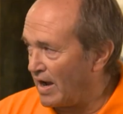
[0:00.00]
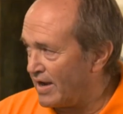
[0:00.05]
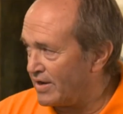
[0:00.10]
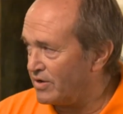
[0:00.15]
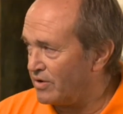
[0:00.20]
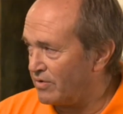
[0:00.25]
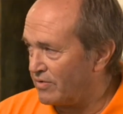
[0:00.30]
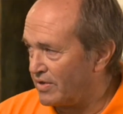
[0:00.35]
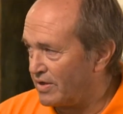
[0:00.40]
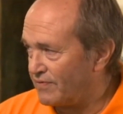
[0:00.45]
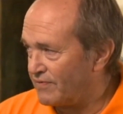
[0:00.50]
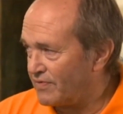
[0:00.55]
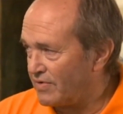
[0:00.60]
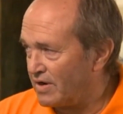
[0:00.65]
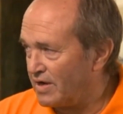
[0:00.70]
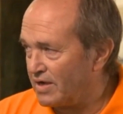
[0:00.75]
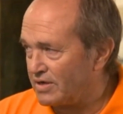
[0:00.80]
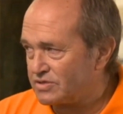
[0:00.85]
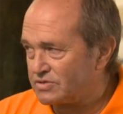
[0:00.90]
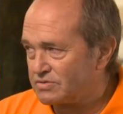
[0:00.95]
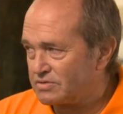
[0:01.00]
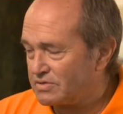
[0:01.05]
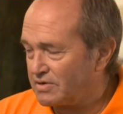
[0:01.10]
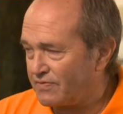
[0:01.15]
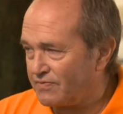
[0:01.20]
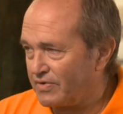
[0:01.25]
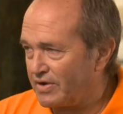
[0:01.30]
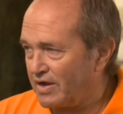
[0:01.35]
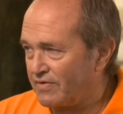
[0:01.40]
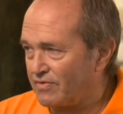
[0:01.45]
I knew that for us,
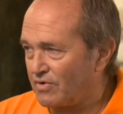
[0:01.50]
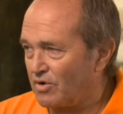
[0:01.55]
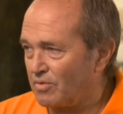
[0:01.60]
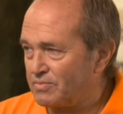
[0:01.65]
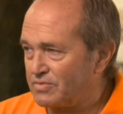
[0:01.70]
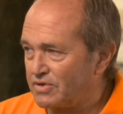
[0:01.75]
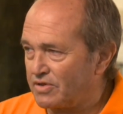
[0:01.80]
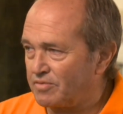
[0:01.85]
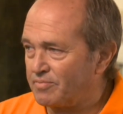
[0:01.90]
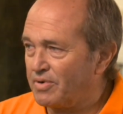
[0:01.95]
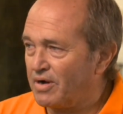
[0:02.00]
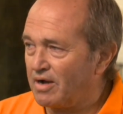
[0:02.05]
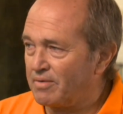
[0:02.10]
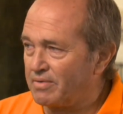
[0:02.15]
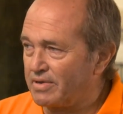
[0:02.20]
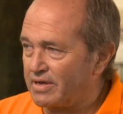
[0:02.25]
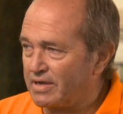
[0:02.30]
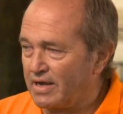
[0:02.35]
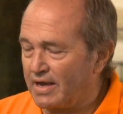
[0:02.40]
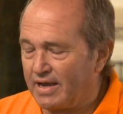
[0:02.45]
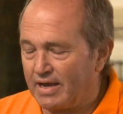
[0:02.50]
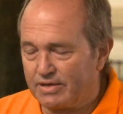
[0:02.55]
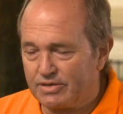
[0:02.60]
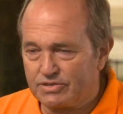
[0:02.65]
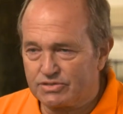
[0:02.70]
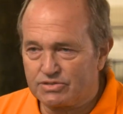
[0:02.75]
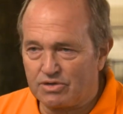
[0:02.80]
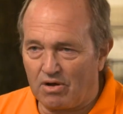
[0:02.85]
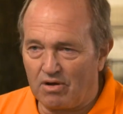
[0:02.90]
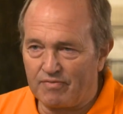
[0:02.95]
if we ever opened to the public, I had to
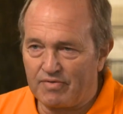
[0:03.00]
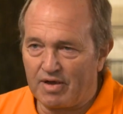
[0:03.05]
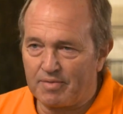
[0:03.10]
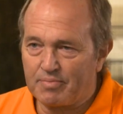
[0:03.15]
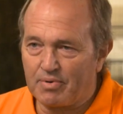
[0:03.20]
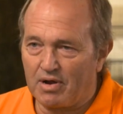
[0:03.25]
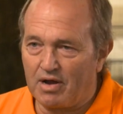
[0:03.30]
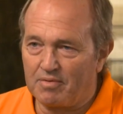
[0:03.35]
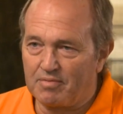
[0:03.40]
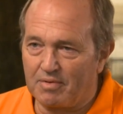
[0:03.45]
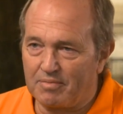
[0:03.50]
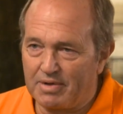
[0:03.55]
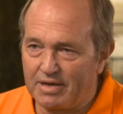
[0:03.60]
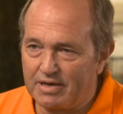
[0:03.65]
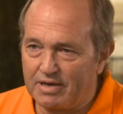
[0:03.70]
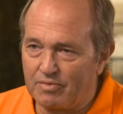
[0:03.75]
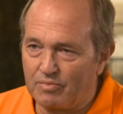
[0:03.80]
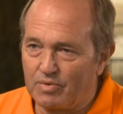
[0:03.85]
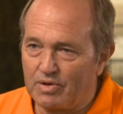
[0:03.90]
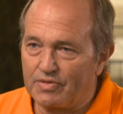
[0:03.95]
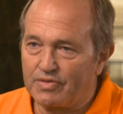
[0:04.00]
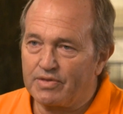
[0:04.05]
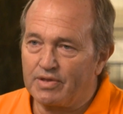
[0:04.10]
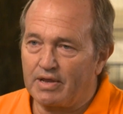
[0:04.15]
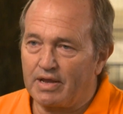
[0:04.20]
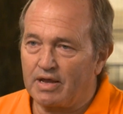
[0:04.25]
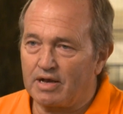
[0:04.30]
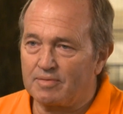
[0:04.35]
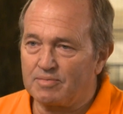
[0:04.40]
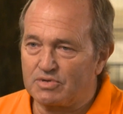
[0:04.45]
solve that problem. I didn't want the
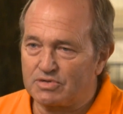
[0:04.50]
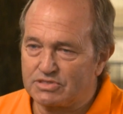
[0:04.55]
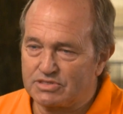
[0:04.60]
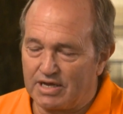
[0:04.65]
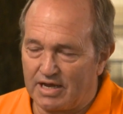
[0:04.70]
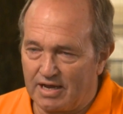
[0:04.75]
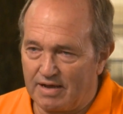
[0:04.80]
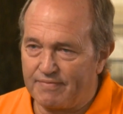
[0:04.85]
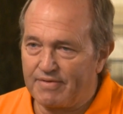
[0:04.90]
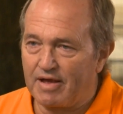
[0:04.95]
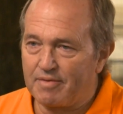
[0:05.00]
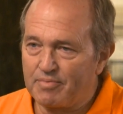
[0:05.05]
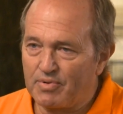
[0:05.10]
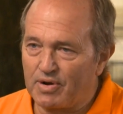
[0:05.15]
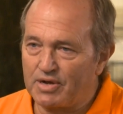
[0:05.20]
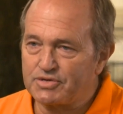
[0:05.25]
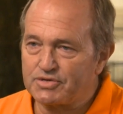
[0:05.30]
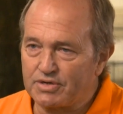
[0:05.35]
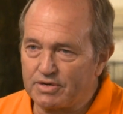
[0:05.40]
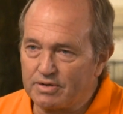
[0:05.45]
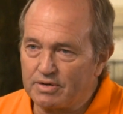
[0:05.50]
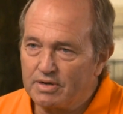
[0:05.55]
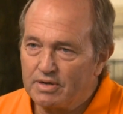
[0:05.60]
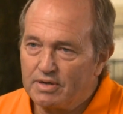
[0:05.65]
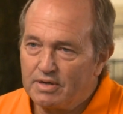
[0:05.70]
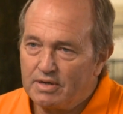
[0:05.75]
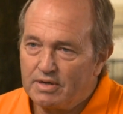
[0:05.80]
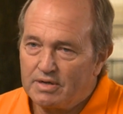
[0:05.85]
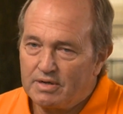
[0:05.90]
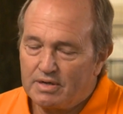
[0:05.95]
animals to have that pressure.
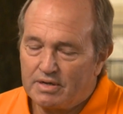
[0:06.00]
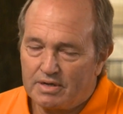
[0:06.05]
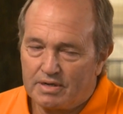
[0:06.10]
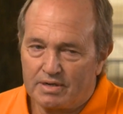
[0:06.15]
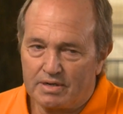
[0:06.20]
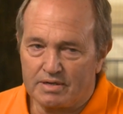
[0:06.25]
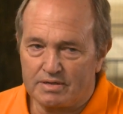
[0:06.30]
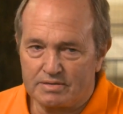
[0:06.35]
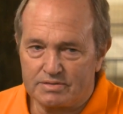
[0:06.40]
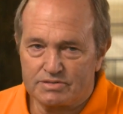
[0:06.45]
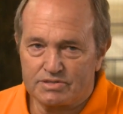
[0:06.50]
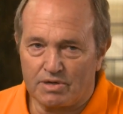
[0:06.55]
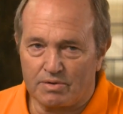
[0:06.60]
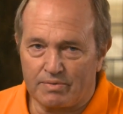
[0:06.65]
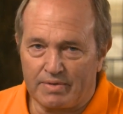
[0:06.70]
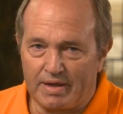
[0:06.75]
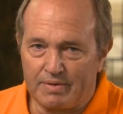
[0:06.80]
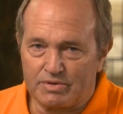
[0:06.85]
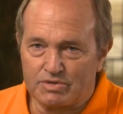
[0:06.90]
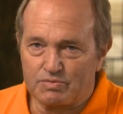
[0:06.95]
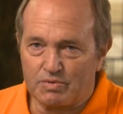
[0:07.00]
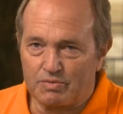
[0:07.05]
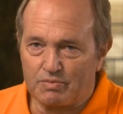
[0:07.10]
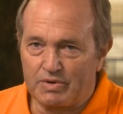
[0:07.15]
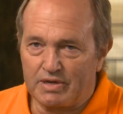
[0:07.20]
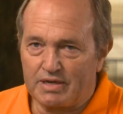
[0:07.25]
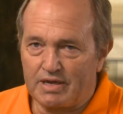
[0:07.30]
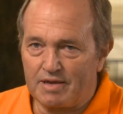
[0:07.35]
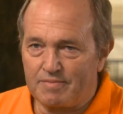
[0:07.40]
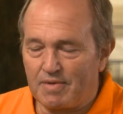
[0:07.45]
And so that was when
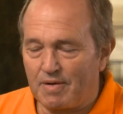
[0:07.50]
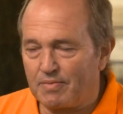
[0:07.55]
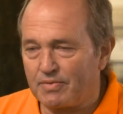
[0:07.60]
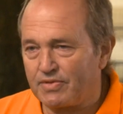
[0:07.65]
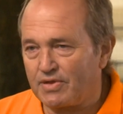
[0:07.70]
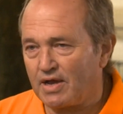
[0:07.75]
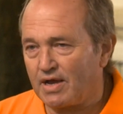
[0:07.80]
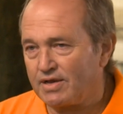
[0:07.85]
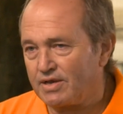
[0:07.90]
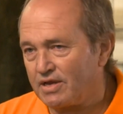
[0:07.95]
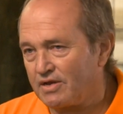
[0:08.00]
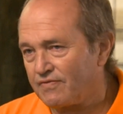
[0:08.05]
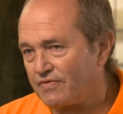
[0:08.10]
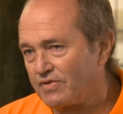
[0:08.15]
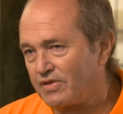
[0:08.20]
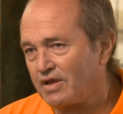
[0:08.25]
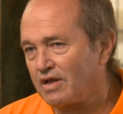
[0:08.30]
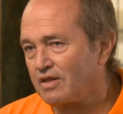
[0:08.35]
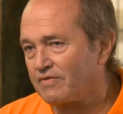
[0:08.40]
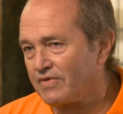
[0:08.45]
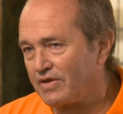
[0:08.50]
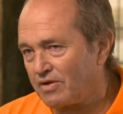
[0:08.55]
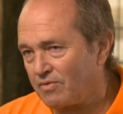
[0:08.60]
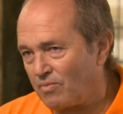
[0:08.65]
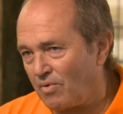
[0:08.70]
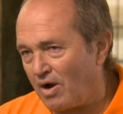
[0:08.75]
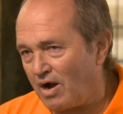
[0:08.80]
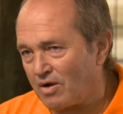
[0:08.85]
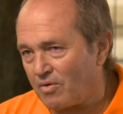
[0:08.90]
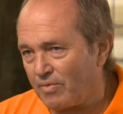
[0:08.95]
we came up with the idea for the elevated
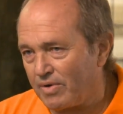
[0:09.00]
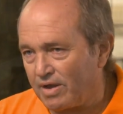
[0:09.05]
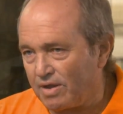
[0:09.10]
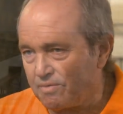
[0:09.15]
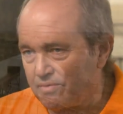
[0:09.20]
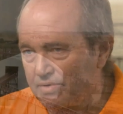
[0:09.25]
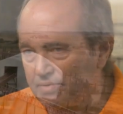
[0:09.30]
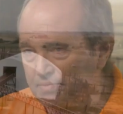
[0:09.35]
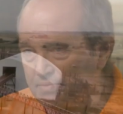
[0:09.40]
walkway,